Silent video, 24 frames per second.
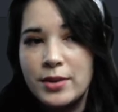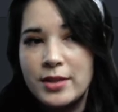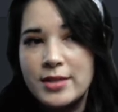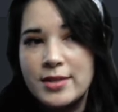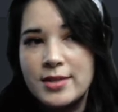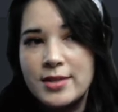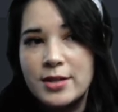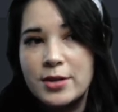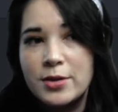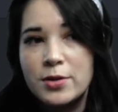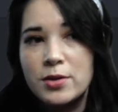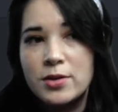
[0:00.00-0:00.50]
the
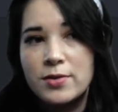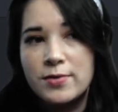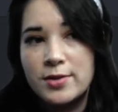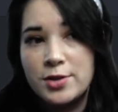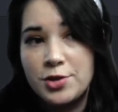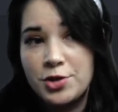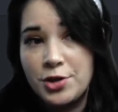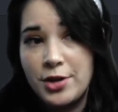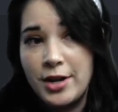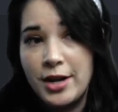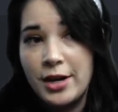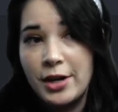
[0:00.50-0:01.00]
zero
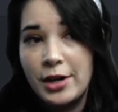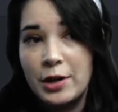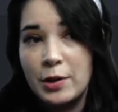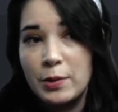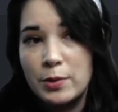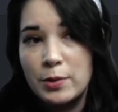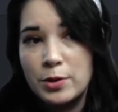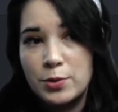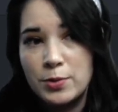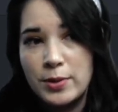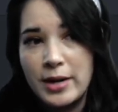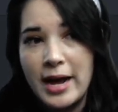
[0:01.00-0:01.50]
division error,
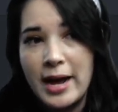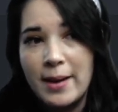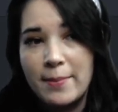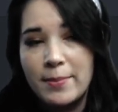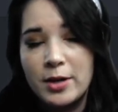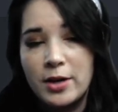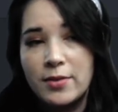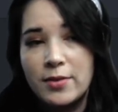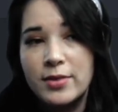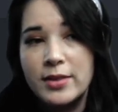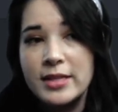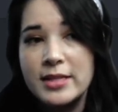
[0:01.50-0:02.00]
which would happen
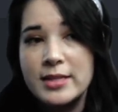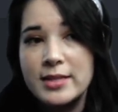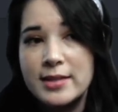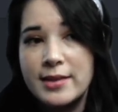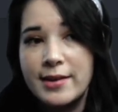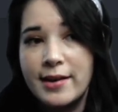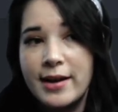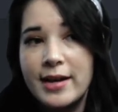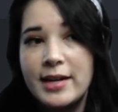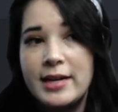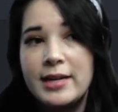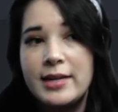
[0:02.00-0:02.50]
on this
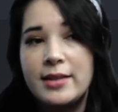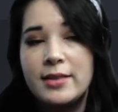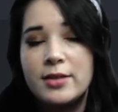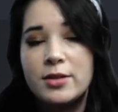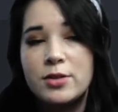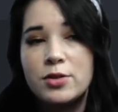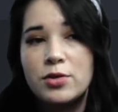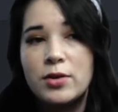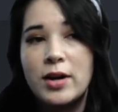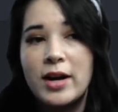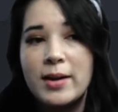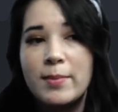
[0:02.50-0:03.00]
line in the
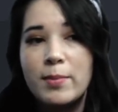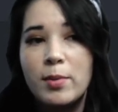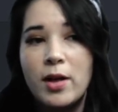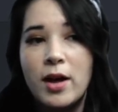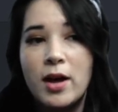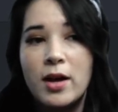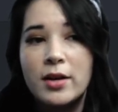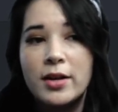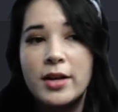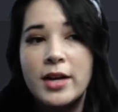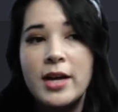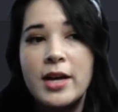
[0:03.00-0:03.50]
try
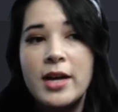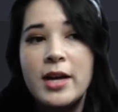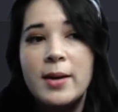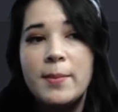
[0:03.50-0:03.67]
block,